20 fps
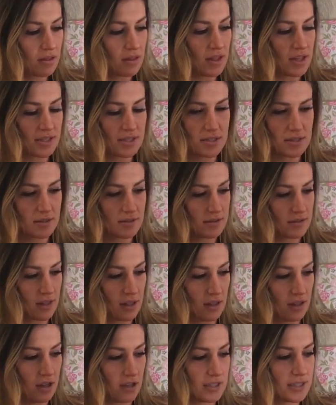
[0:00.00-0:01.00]

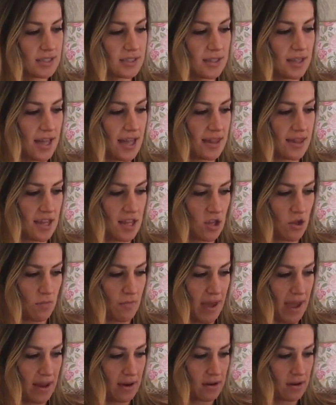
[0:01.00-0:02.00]
the little slit that you
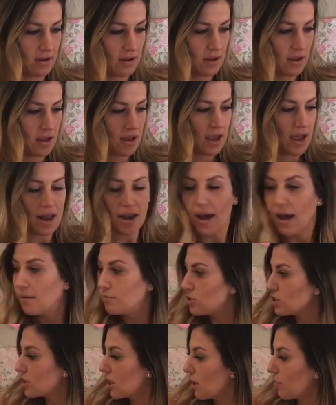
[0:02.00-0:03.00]
made. and
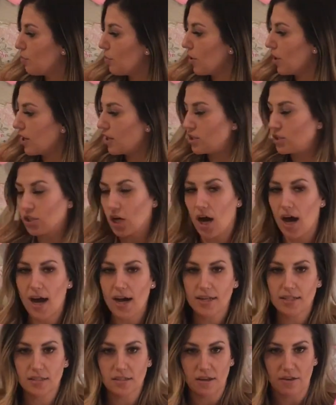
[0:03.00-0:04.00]
I'm just gonna put a
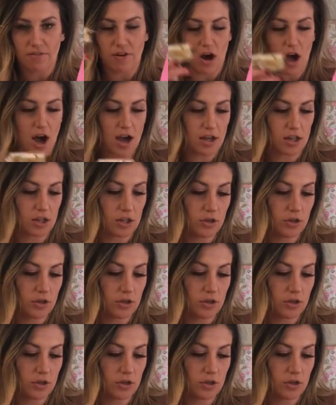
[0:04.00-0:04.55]
dot of hot